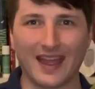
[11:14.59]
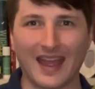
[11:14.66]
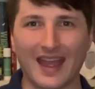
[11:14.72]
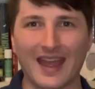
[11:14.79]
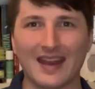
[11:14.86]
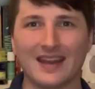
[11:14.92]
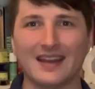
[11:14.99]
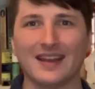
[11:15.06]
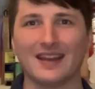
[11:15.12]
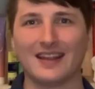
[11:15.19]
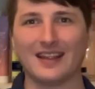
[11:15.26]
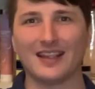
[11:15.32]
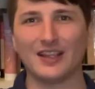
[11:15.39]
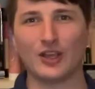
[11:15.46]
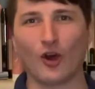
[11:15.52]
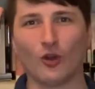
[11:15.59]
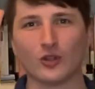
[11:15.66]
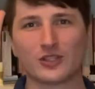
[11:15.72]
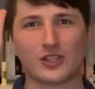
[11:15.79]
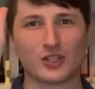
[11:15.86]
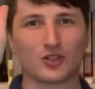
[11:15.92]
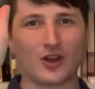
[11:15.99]
and he
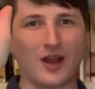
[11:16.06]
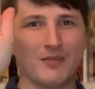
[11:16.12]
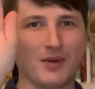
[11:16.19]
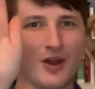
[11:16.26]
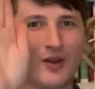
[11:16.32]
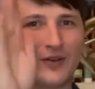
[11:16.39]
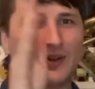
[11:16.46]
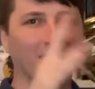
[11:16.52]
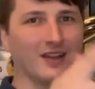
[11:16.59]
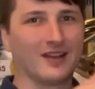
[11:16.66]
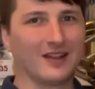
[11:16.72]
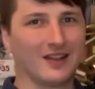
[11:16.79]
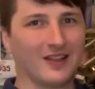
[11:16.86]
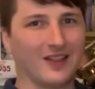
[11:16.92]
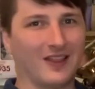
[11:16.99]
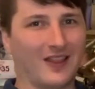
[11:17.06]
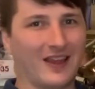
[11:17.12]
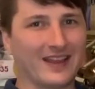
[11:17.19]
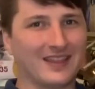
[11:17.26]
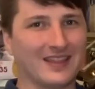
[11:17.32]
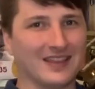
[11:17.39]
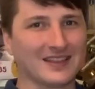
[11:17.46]
holds the trombone
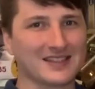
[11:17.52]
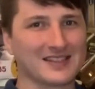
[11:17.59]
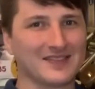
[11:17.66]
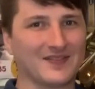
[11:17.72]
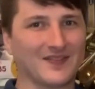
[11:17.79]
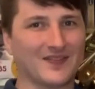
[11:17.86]
like this.